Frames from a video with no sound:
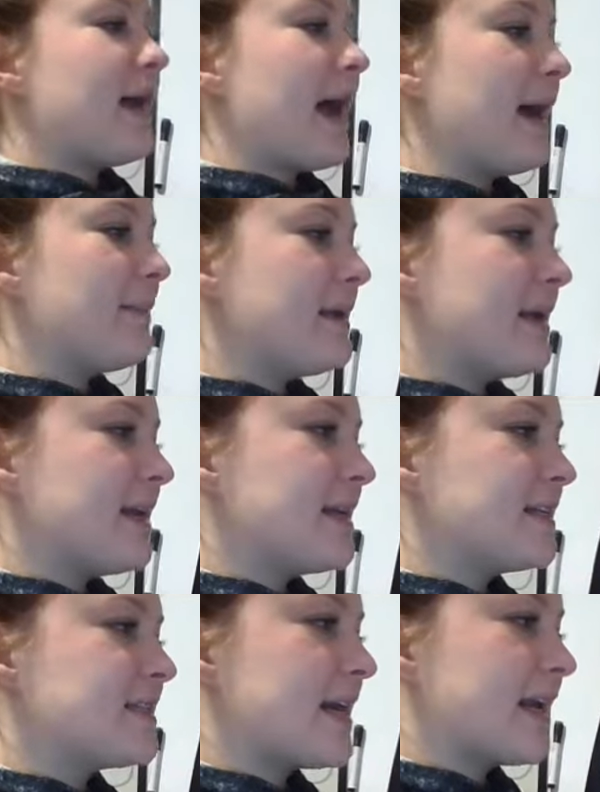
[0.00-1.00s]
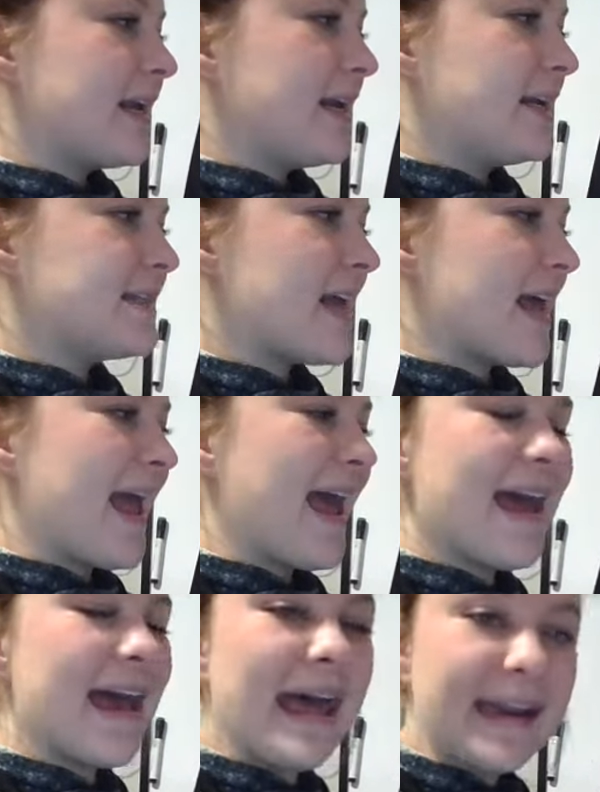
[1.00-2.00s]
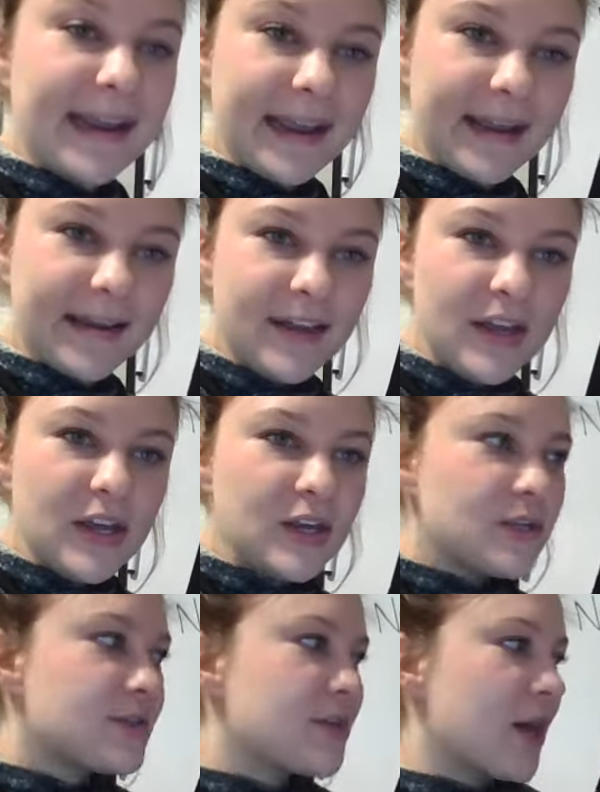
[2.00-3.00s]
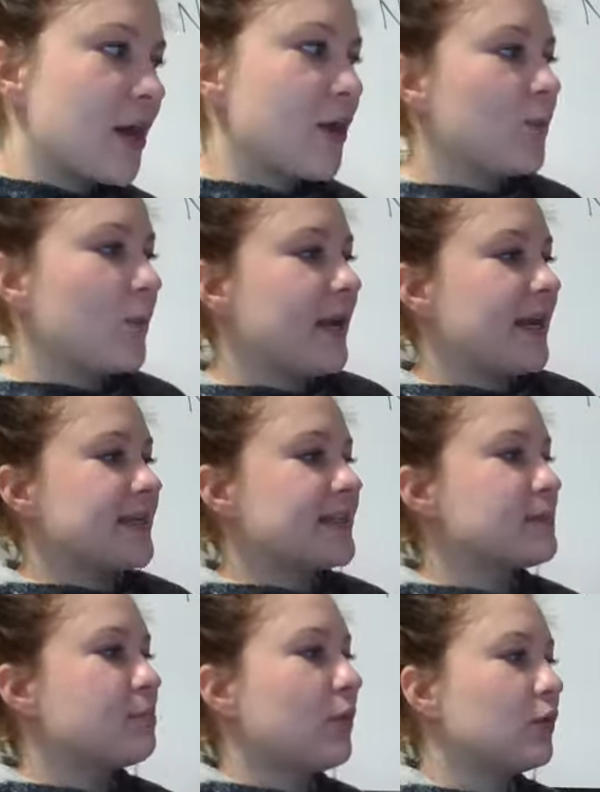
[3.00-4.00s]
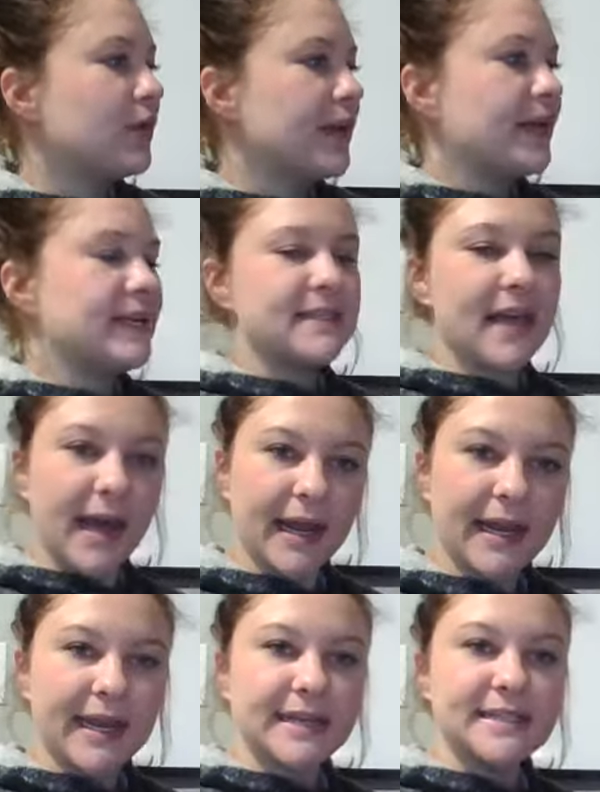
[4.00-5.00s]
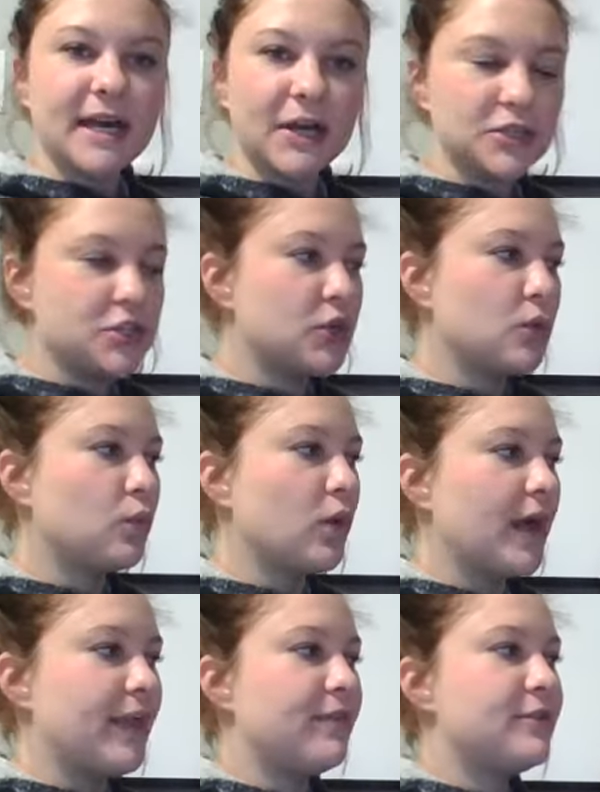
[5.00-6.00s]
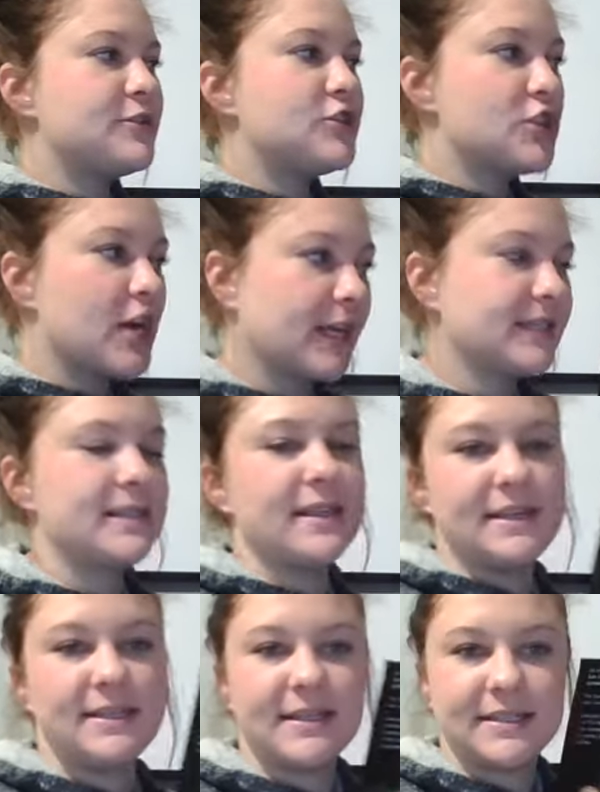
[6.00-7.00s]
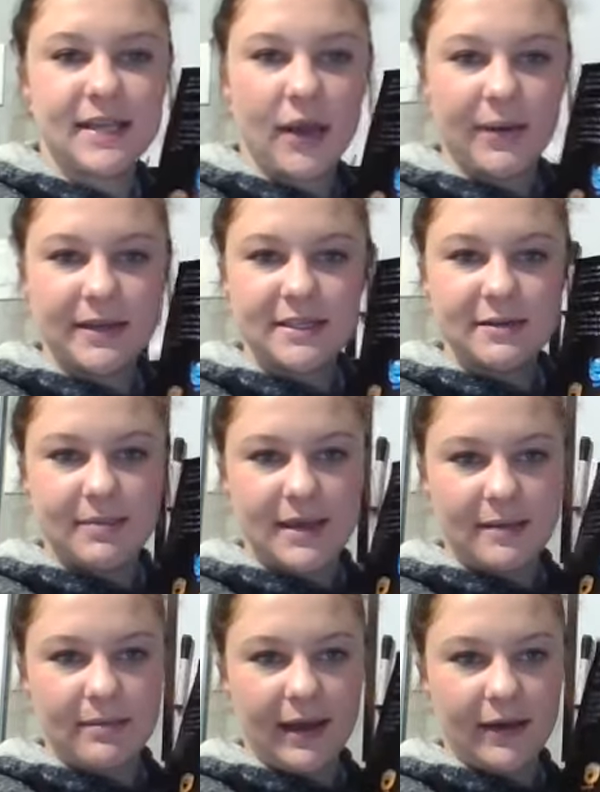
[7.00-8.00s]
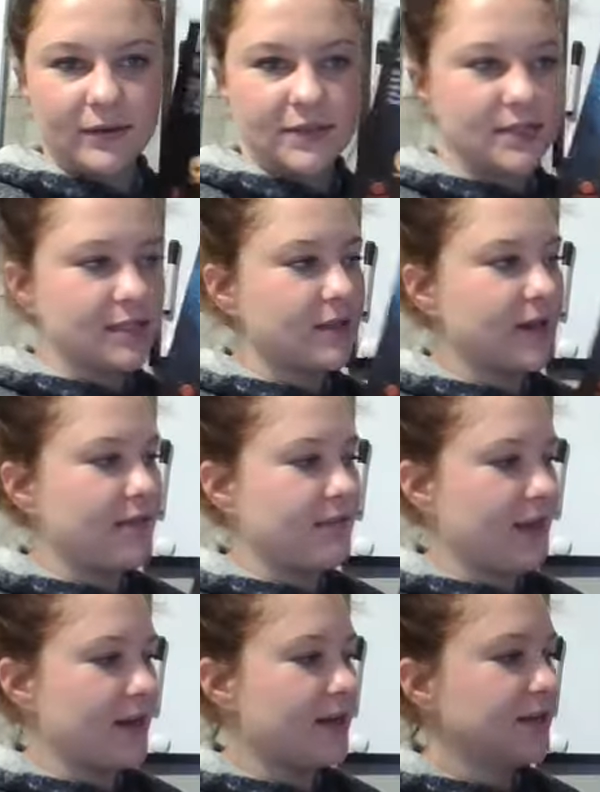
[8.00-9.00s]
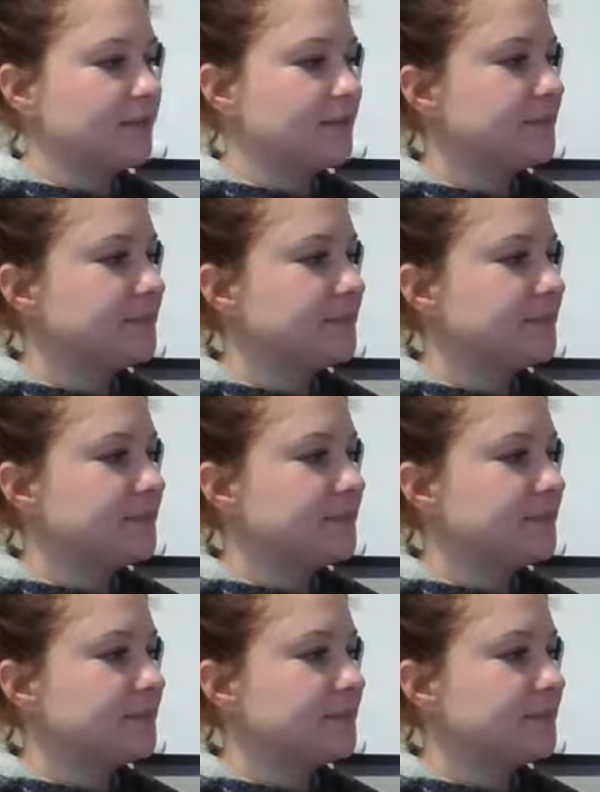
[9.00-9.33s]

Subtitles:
that means that it is a heading. So when it's bolded, it's a heading. It tells you what just this is going to be about in there.